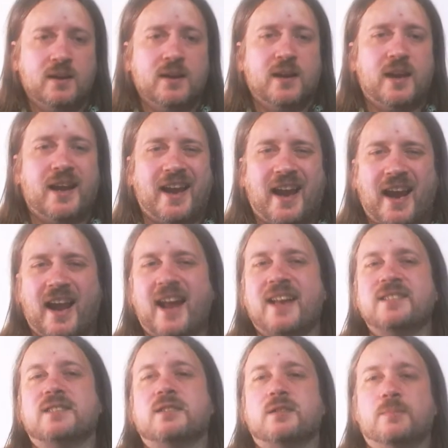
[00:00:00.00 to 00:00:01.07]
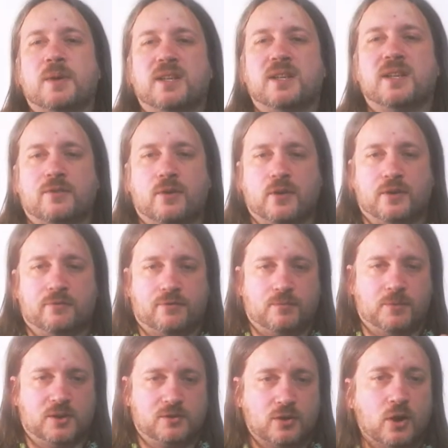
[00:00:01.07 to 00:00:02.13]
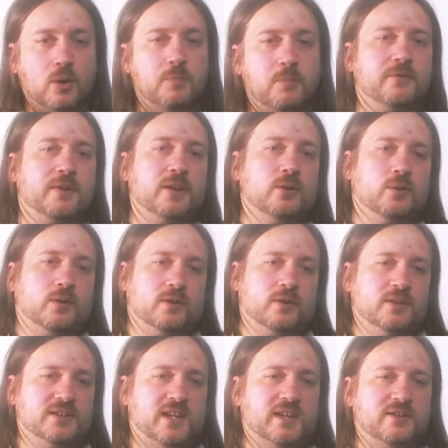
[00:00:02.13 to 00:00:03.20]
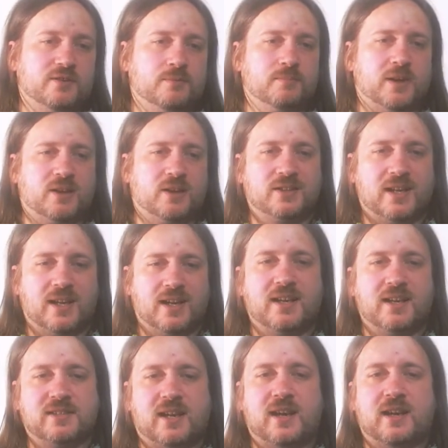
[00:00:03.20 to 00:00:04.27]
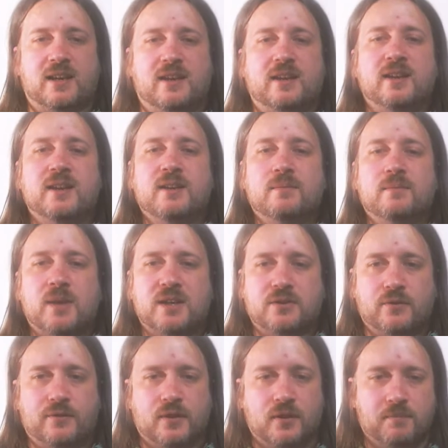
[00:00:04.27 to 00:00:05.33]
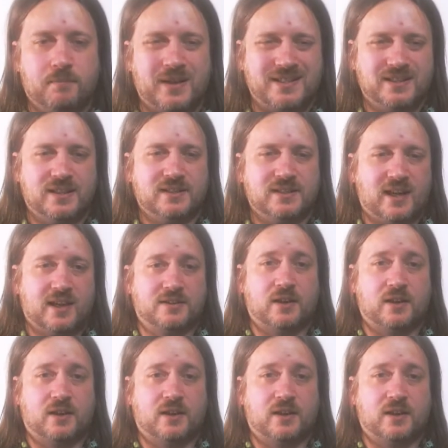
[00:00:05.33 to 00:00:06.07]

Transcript: It has to be defined from the top of the organization because it is a measure for the business as a